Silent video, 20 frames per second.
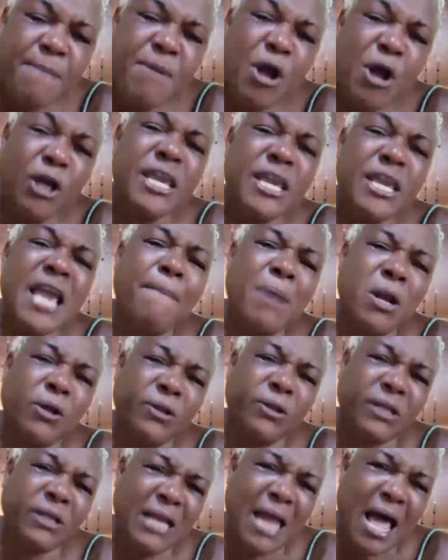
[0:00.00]
And then you give
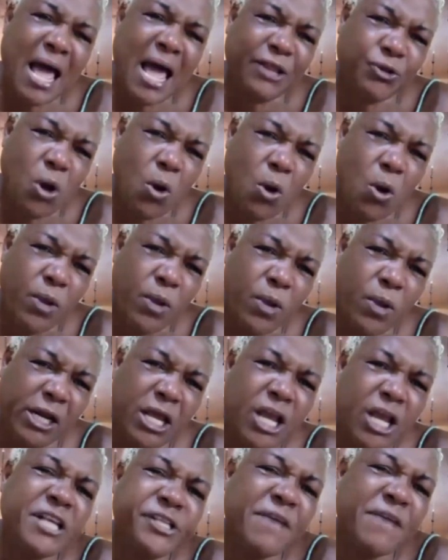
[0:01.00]
a blood clot towel.
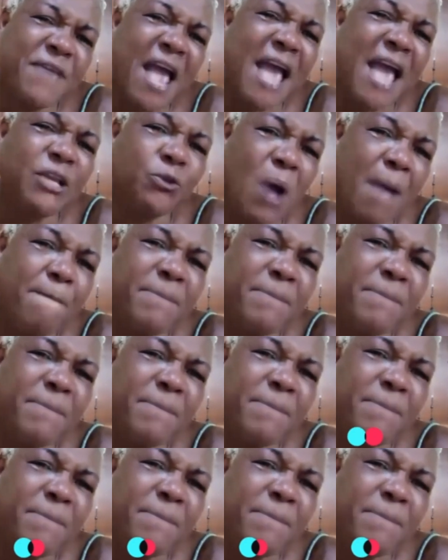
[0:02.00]
So if you eat one